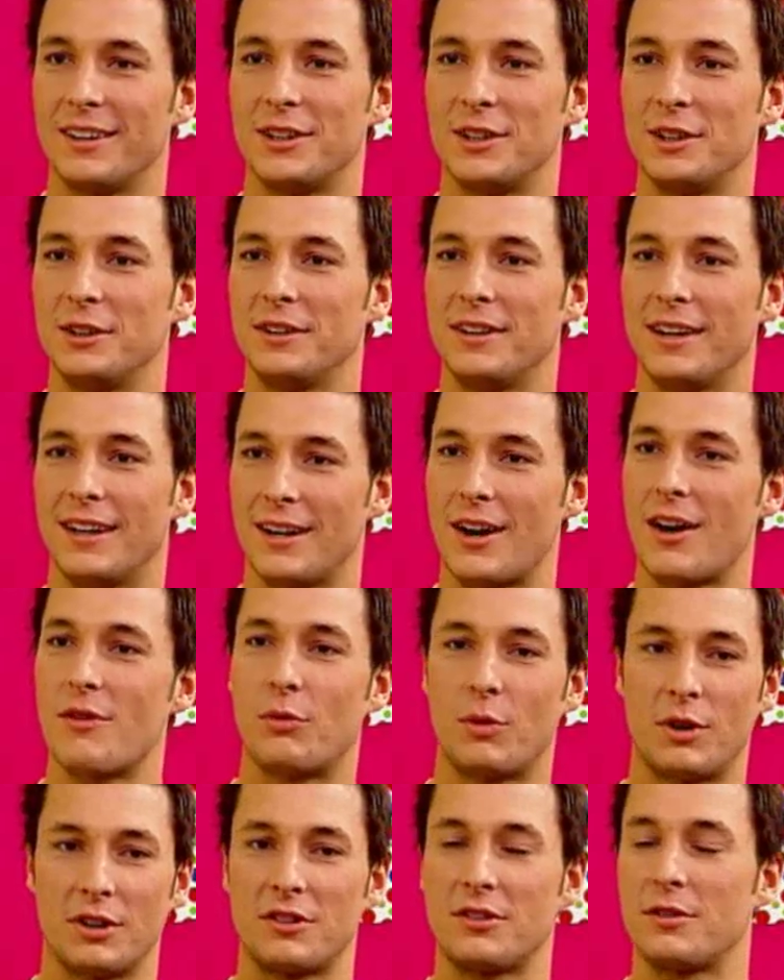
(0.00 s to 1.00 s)
code, and
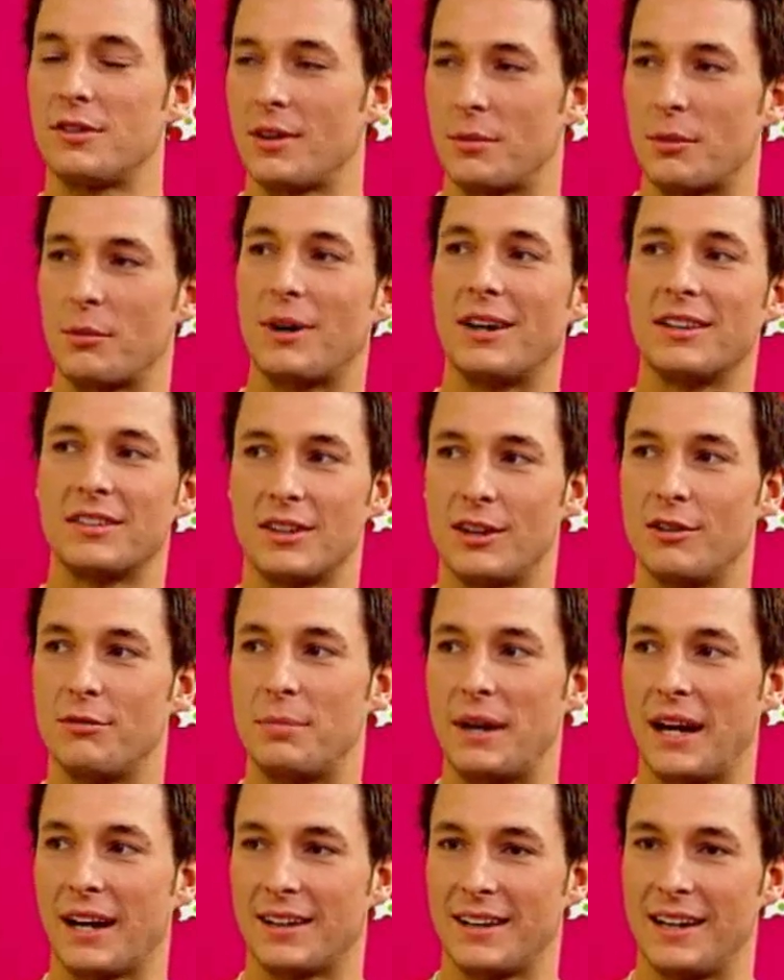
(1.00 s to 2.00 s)
I've watched some of my
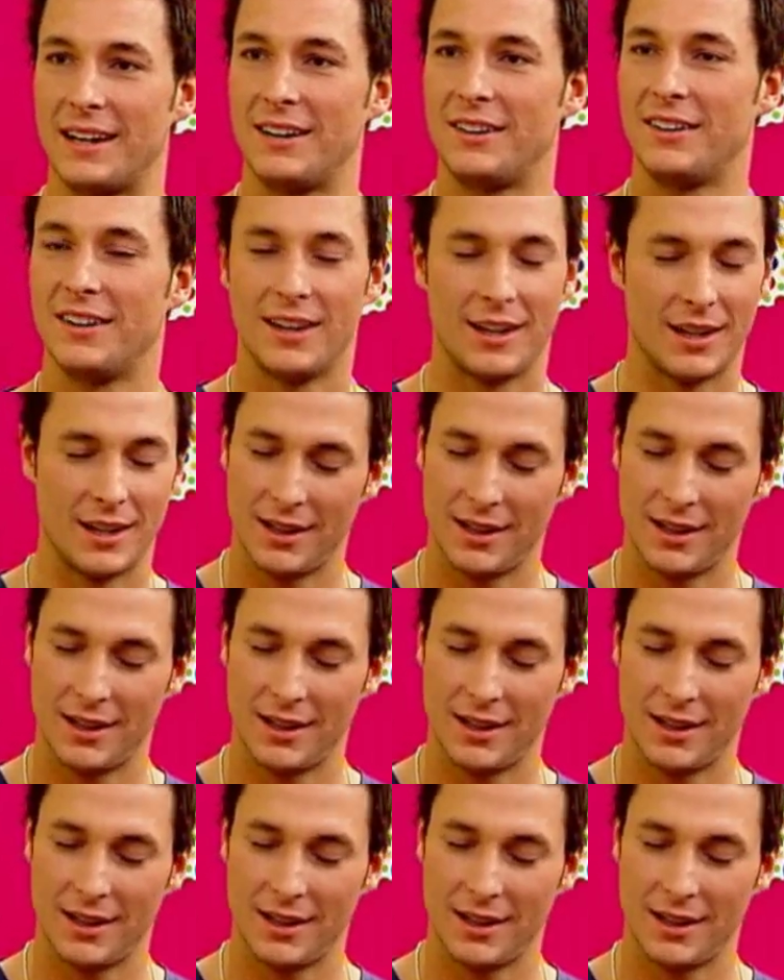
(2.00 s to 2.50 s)
stuff back now.